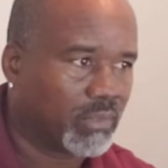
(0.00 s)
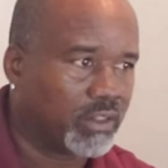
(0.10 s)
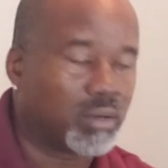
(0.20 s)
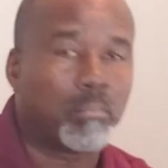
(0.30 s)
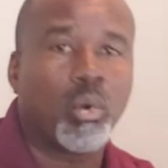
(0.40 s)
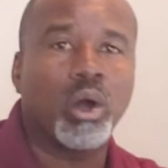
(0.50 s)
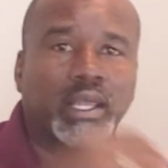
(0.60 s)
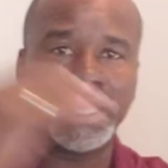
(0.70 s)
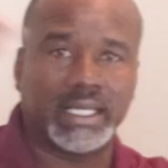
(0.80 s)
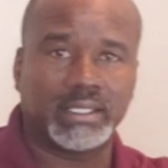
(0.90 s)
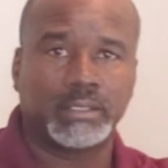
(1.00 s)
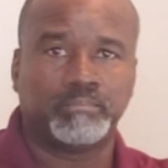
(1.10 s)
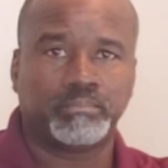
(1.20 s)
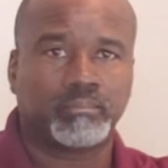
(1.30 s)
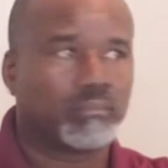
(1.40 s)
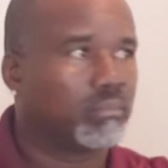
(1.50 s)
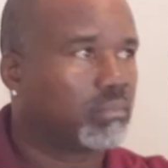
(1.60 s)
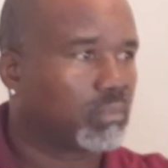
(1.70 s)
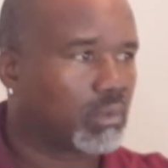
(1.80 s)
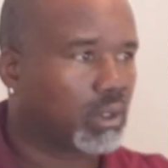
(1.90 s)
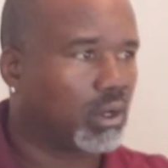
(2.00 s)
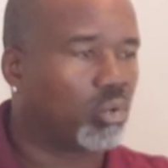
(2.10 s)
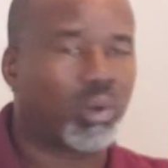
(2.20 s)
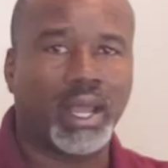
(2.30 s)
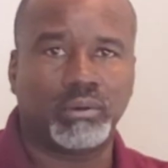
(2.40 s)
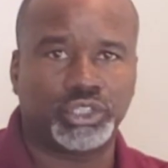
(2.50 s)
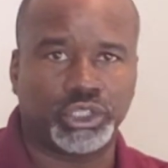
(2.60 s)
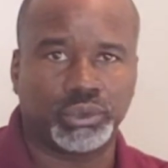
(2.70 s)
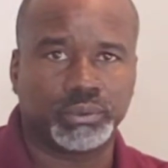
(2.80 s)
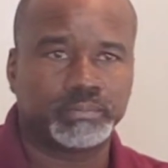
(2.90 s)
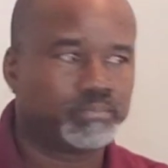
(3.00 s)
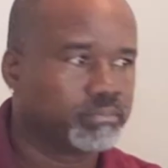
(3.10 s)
The market around you